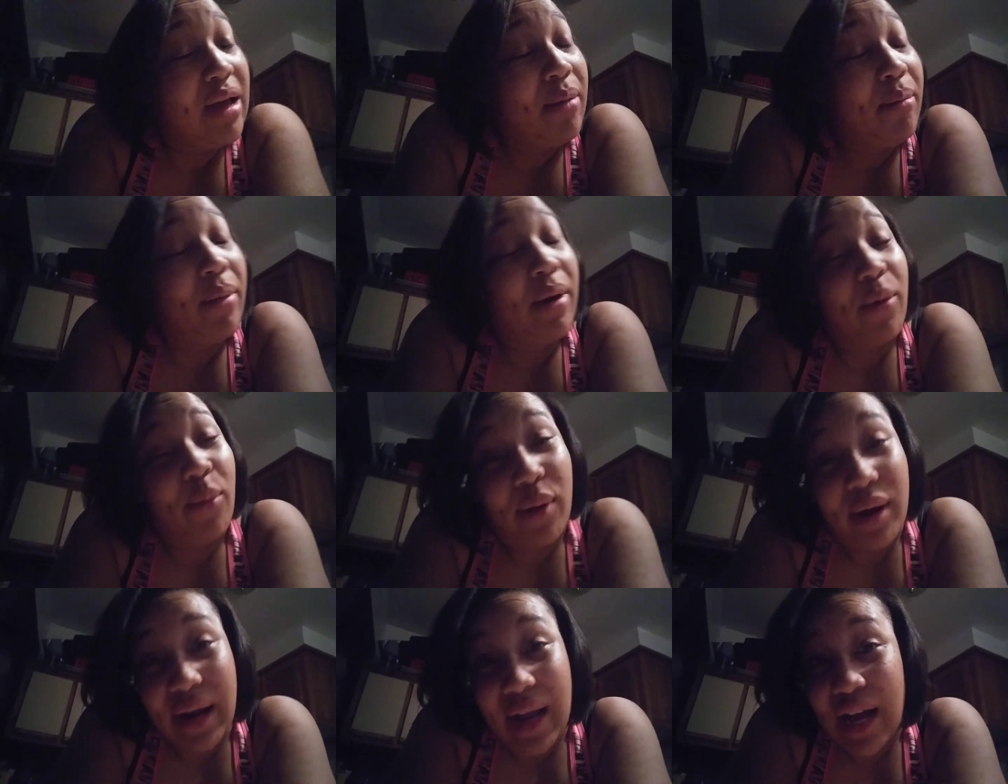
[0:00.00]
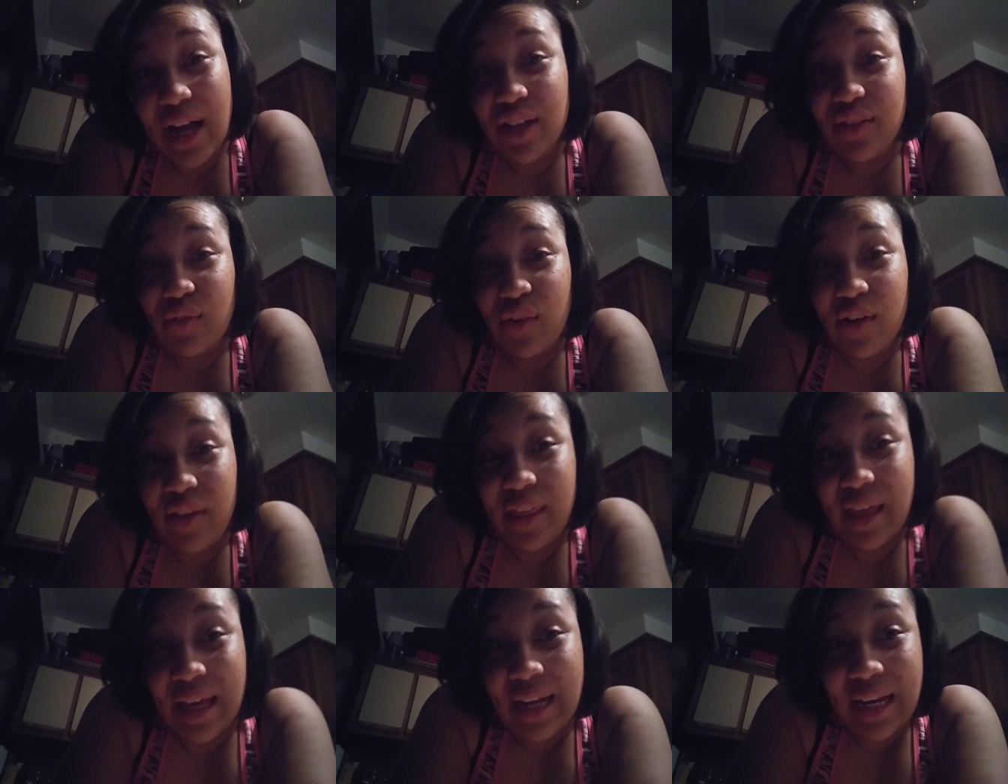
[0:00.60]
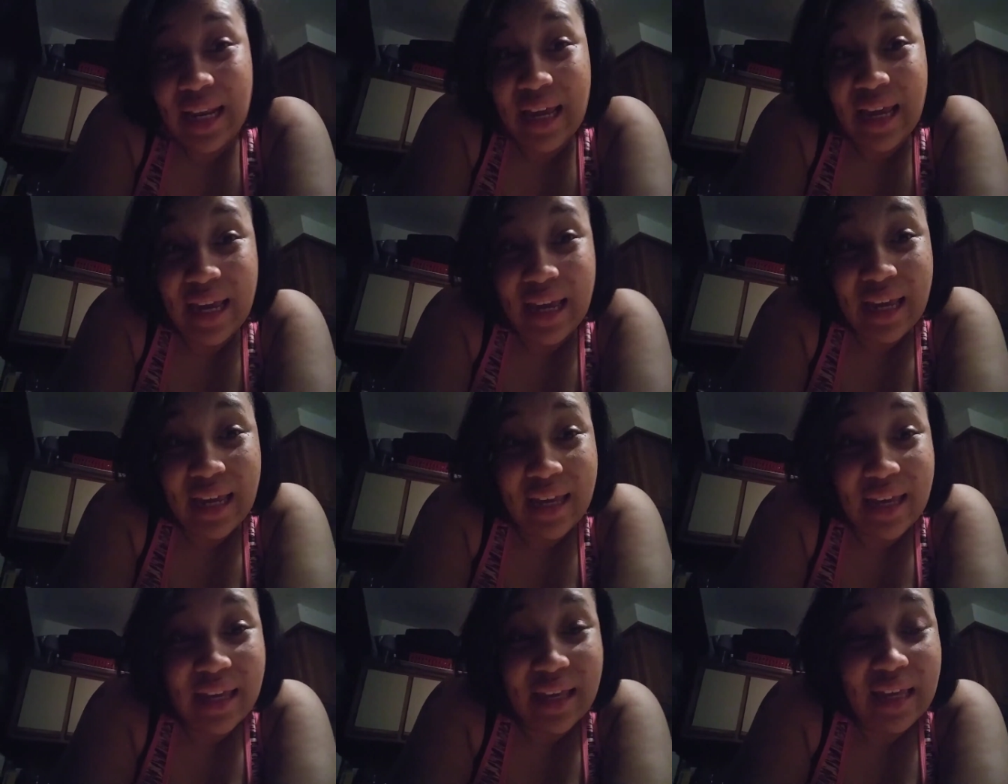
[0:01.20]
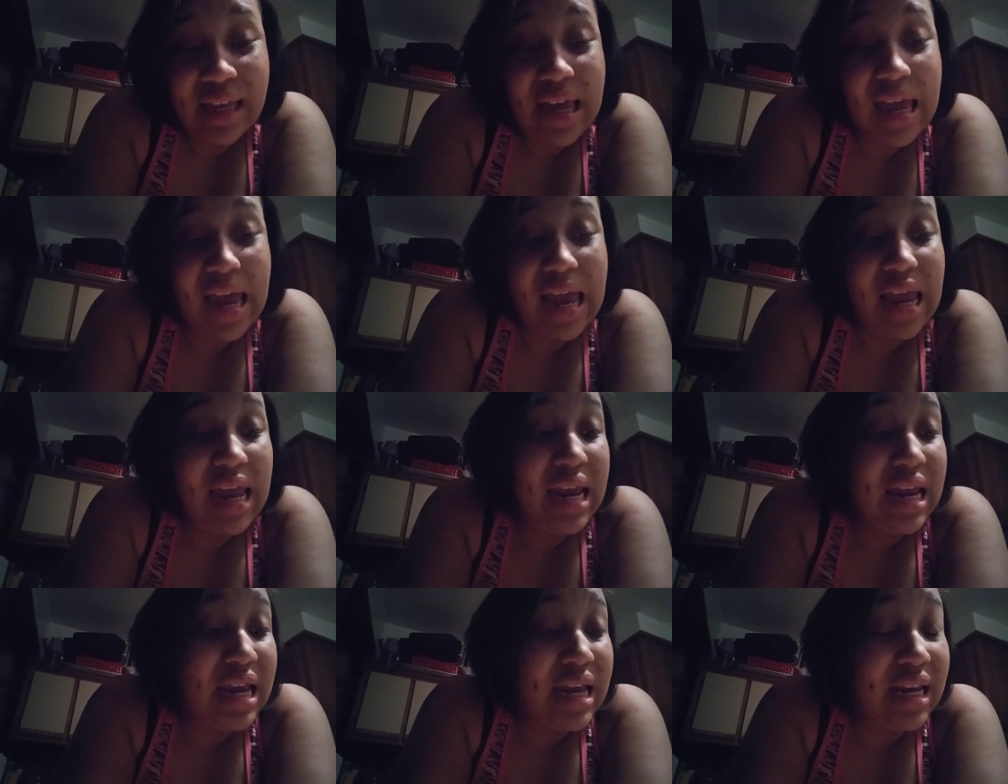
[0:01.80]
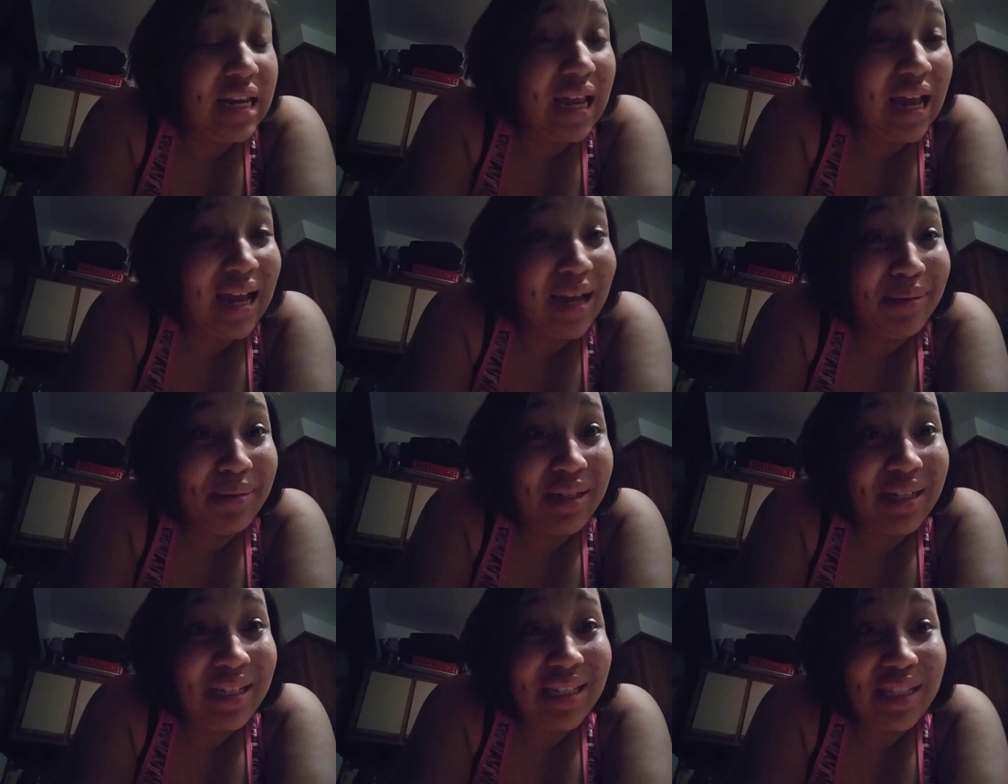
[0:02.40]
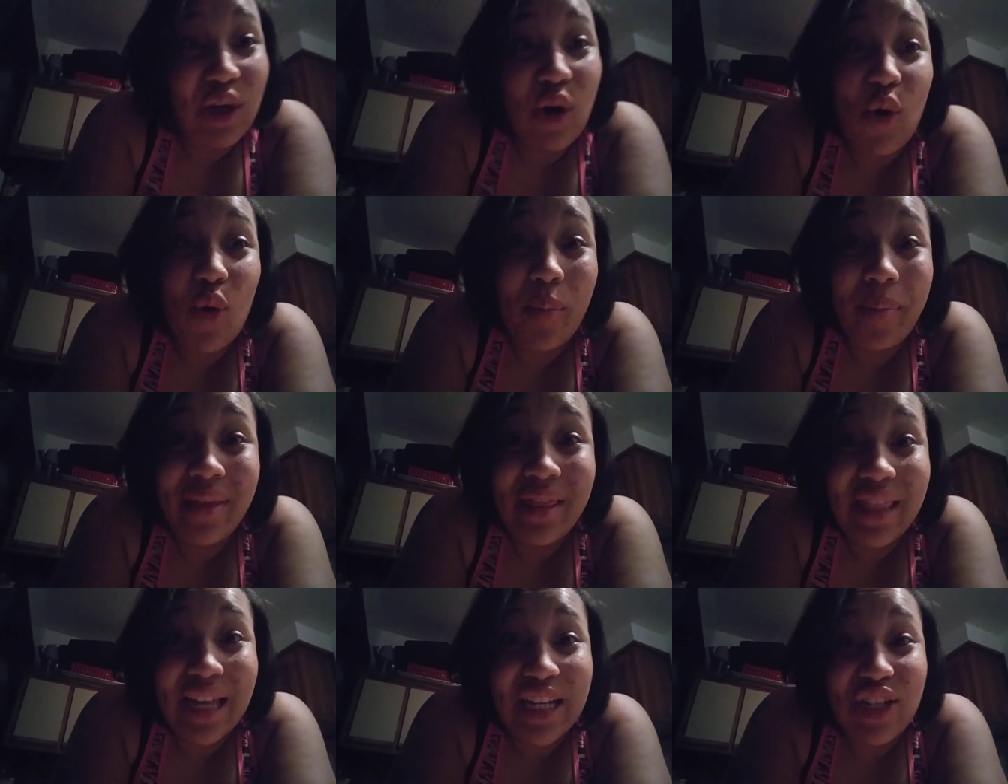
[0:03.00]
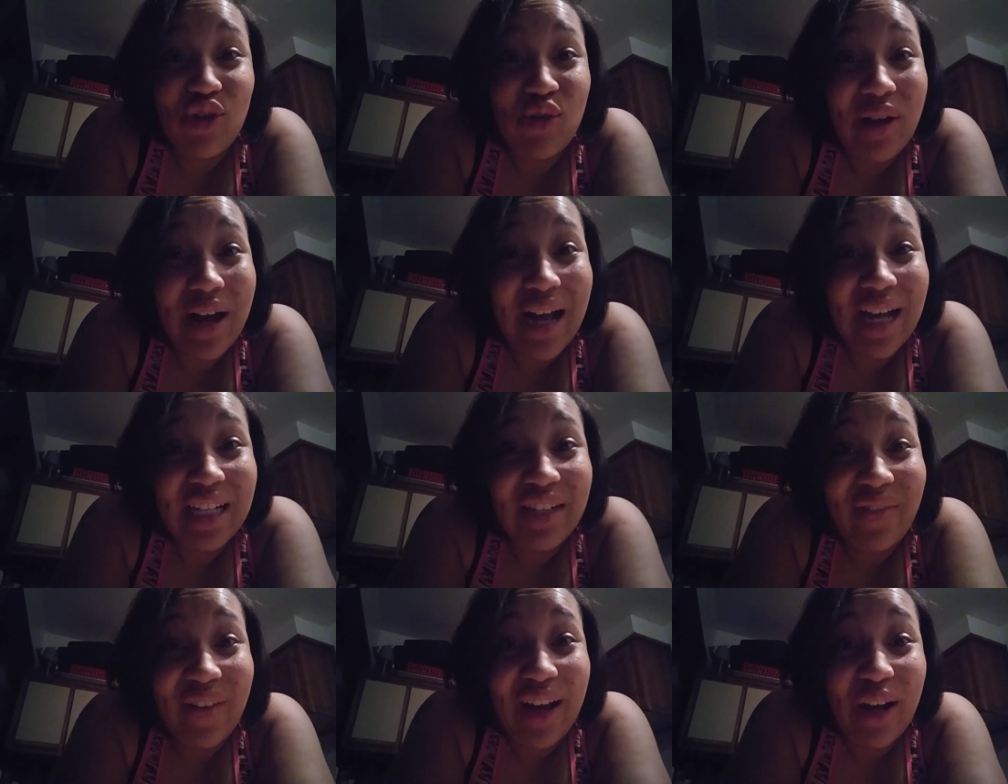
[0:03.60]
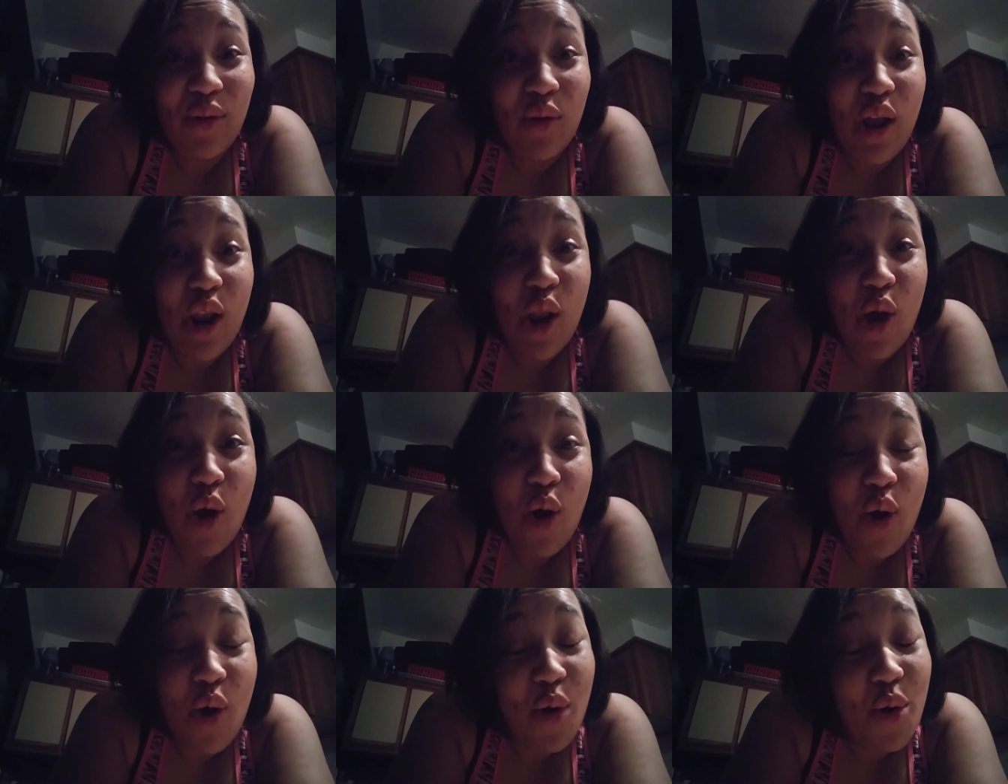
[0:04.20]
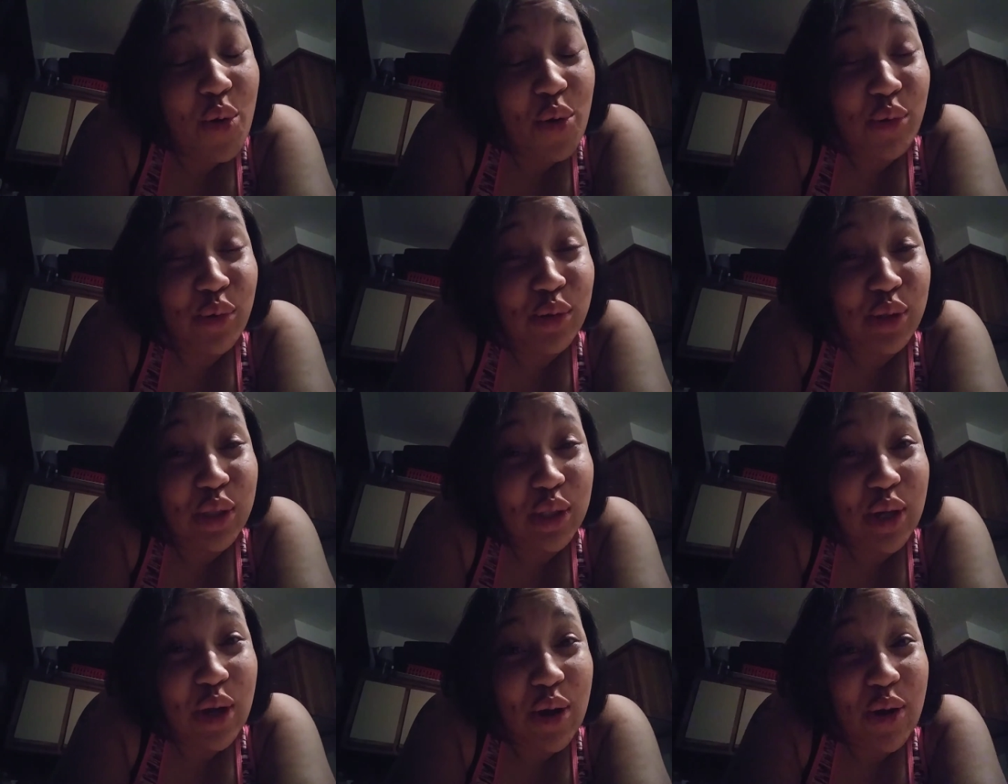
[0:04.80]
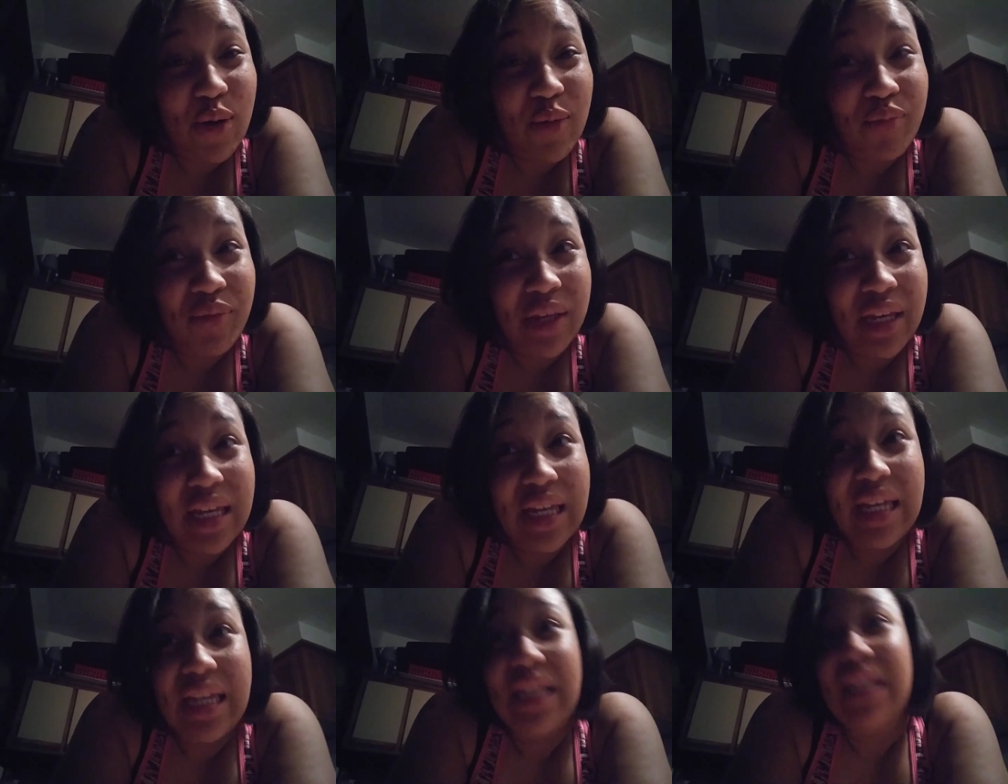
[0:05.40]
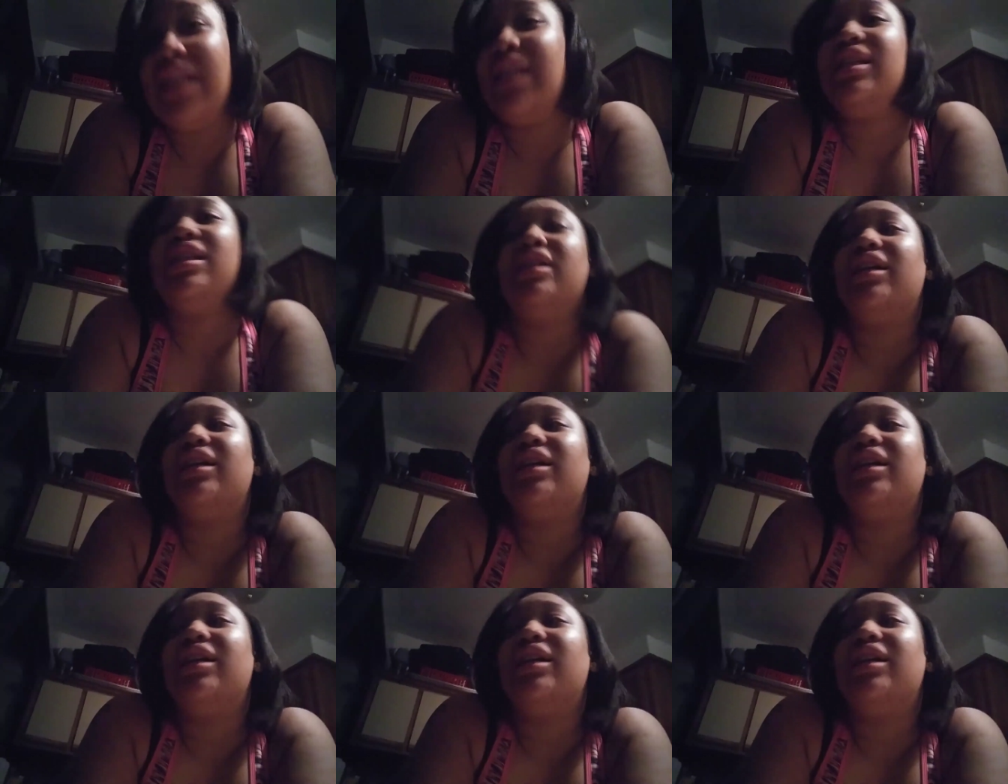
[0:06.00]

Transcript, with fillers: my workouts for that day. And I'm just hoping that you guys follow along. So just